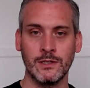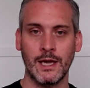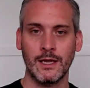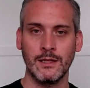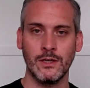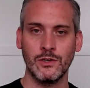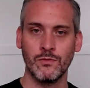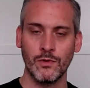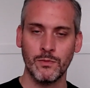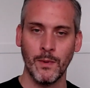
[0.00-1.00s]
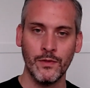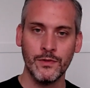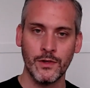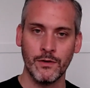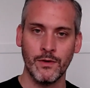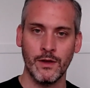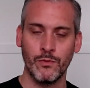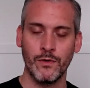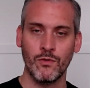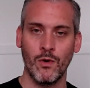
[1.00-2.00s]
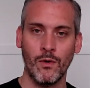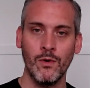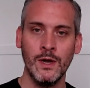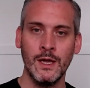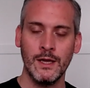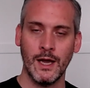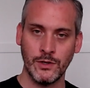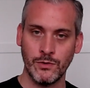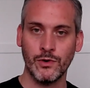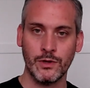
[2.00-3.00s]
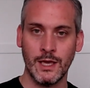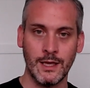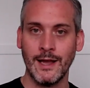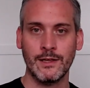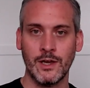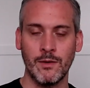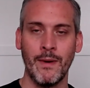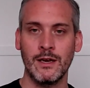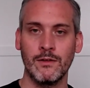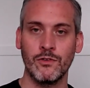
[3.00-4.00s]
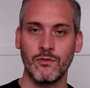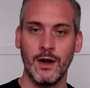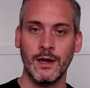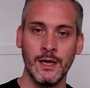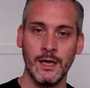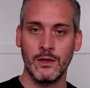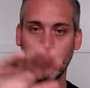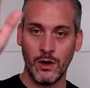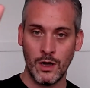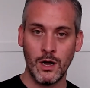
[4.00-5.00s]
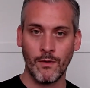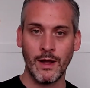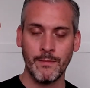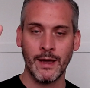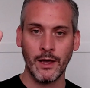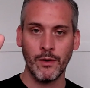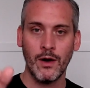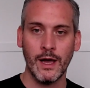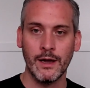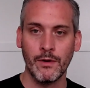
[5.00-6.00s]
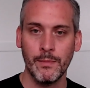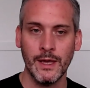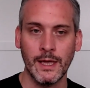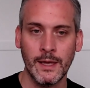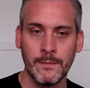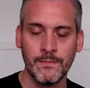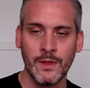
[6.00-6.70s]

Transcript: that conditioned response of withdrawal and you took the exact same amount of the drug, your heart rate may go higher at peak.